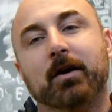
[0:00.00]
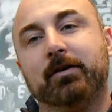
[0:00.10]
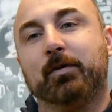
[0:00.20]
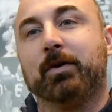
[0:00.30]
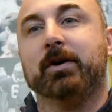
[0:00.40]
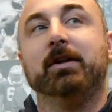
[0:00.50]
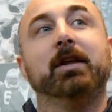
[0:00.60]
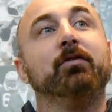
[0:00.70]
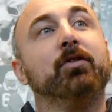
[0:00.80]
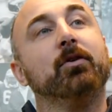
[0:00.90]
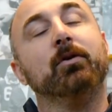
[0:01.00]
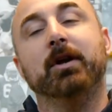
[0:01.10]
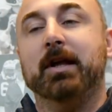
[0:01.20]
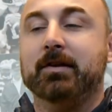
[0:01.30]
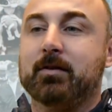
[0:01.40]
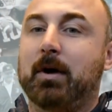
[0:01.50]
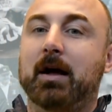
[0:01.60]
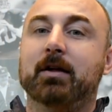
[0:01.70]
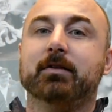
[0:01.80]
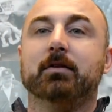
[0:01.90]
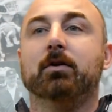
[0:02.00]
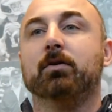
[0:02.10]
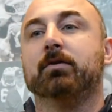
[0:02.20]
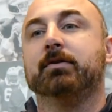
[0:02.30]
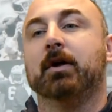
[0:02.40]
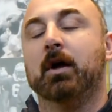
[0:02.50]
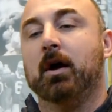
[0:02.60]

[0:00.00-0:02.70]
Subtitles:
So we were going to live through it. He had some highs and lows,